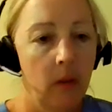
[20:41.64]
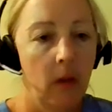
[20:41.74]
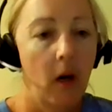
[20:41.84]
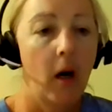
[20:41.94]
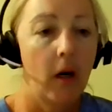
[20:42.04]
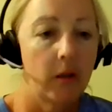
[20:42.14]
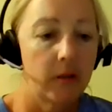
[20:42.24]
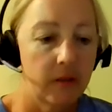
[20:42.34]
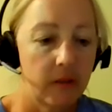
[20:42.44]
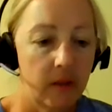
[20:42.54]

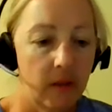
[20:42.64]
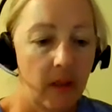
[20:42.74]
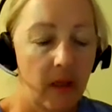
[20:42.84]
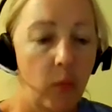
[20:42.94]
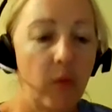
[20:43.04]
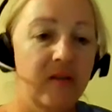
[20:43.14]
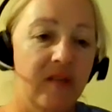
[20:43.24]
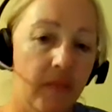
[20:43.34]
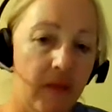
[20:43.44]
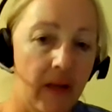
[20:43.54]
heart where
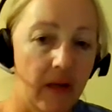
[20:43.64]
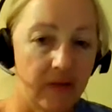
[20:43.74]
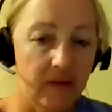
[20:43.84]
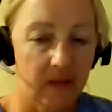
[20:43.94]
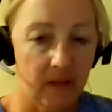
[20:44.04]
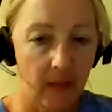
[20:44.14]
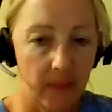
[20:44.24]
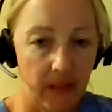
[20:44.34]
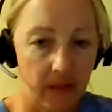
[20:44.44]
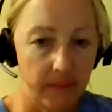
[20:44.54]
something else can come
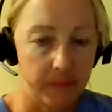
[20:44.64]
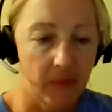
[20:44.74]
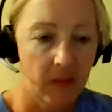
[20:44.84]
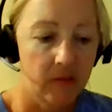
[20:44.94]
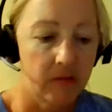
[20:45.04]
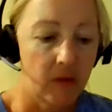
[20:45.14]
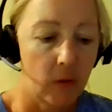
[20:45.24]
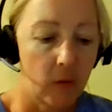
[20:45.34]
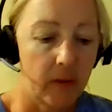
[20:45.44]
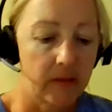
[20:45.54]
in.
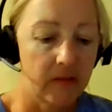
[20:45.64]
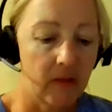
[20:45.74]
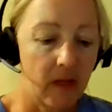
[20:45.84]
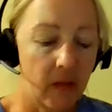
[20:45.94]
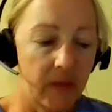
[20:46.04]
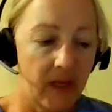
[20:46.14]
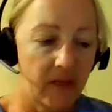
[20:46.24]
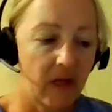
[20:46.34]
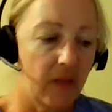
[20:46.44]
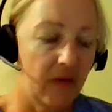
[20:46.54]
So it's not, when I
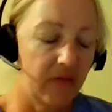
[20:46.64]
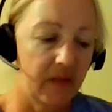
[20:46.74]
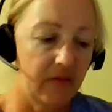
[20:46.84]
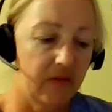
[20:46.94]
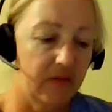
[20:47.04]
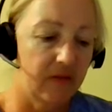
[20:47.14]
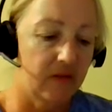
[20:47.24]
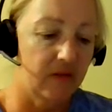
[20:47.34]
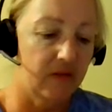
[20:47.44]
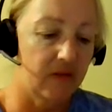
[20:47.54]
talk about forgiveness,
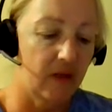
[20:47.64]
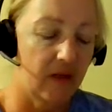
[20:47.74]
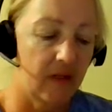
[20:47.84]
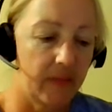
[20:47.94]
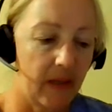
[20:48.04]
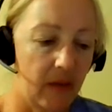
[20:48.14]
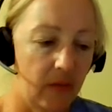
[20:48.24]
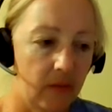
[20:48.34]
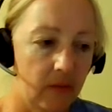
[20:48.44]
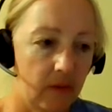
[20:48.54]
it's not
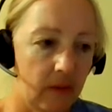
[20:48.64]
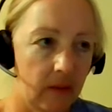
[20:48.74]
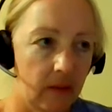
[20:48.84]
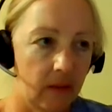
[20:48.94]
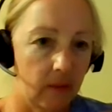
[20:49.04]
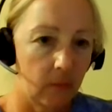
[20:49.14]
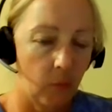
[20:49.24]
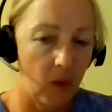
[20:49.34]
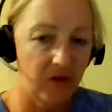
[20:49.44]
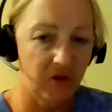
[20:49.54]
about
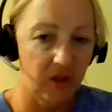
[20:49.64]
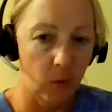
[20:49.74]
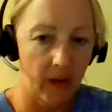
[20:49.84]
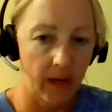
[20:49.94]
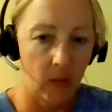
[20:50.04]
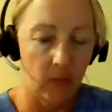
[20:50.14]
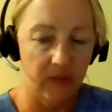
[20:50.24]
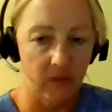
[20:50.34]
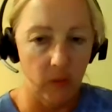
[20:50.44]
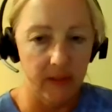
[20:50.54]
washing away what
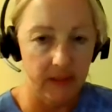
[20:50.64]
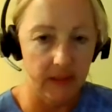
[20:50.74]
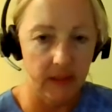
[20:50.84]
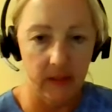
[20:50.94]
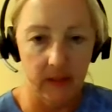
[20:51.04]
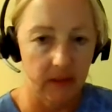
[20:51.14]
someone did and,